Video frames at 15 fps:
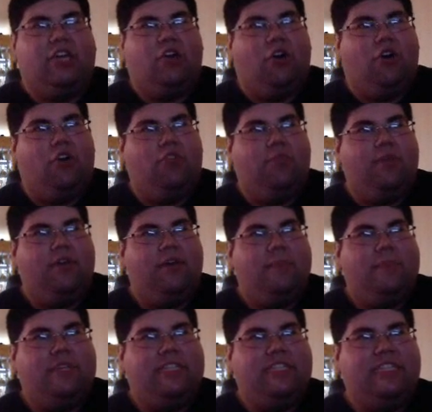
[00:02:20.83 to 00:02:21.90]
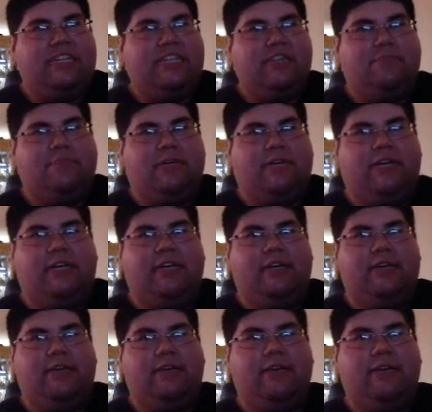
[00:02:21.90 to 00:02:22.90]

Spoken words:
called me up to say goodbye.